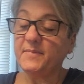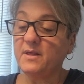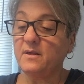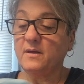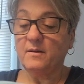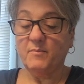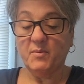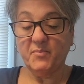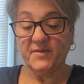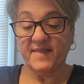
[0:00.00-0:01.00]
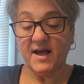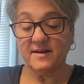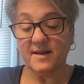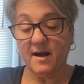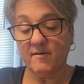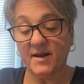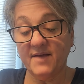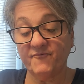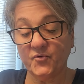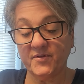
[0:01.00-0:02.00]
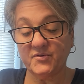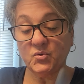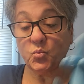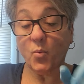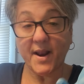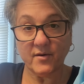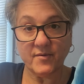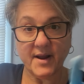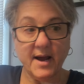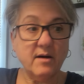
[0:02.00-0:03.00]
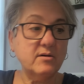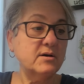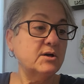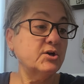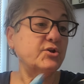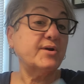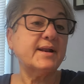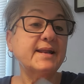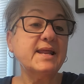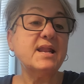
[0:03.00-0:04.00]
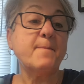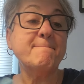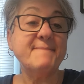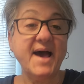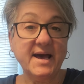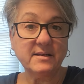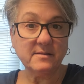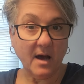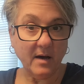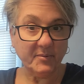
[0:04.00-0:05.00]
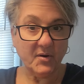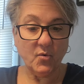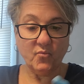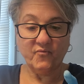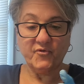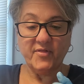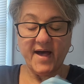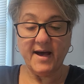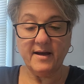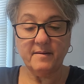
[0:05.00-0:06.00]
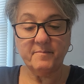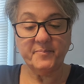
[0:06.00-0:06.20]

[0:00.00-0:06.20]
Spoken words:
I'm going to put that down. And for the sweater now, you're going to need a matte top coat for that.